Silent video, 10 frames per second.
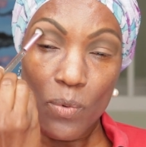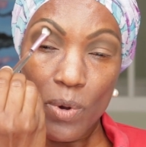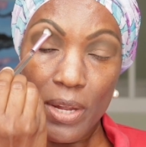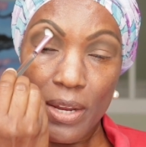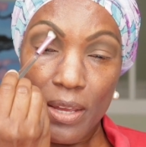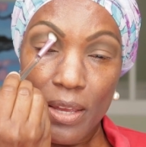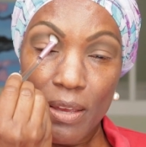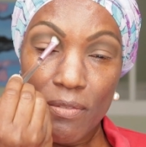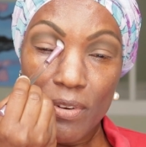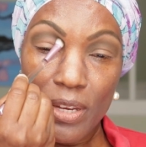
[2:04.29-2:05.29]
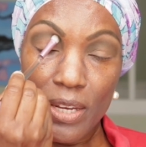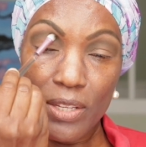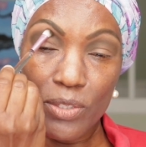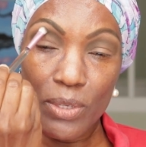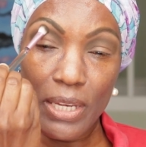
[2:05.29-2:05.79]
Whatever it
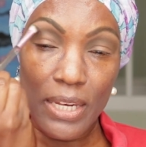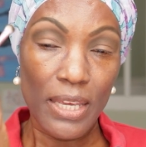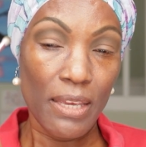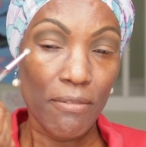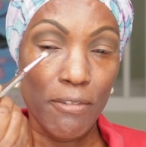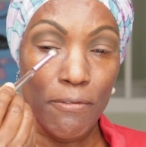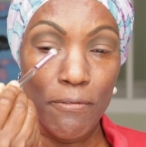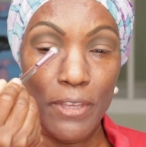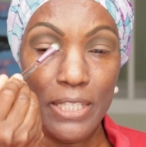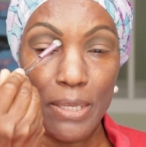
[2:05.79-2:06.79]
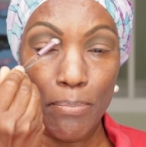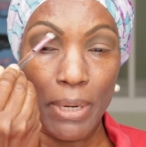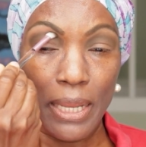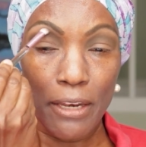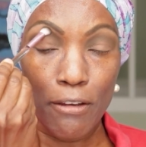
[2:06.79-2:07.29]
is you can give, if it's a
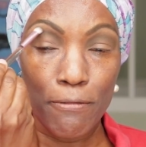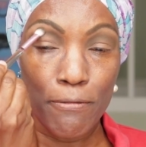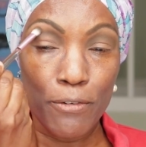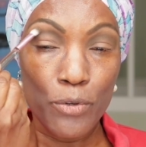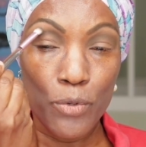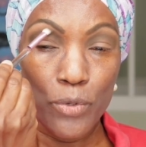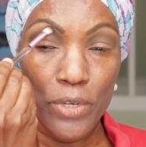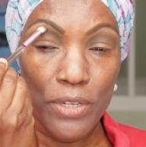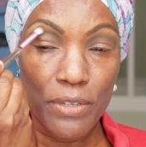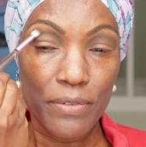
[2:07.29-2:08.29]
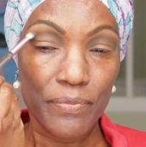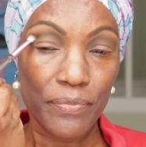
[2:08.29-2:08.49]
plate of food